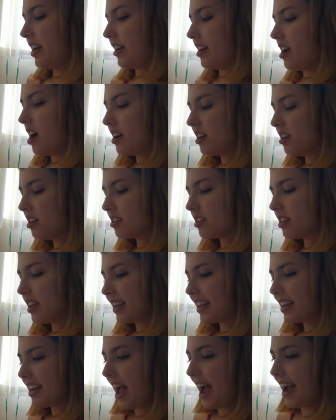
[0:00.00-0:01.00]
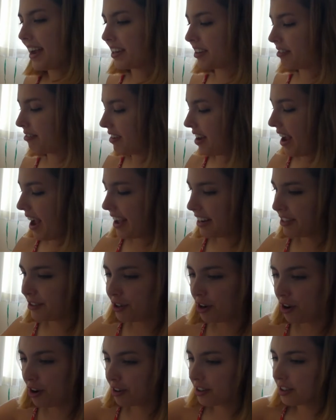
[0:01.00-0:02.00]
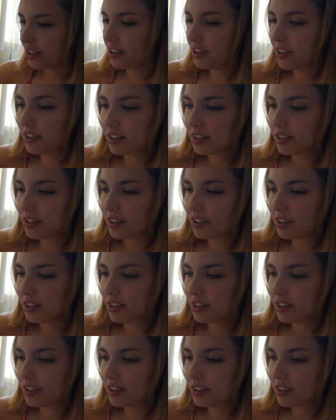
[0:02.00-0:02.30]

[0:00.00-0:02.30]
It kind of looks like an angry hedgehog.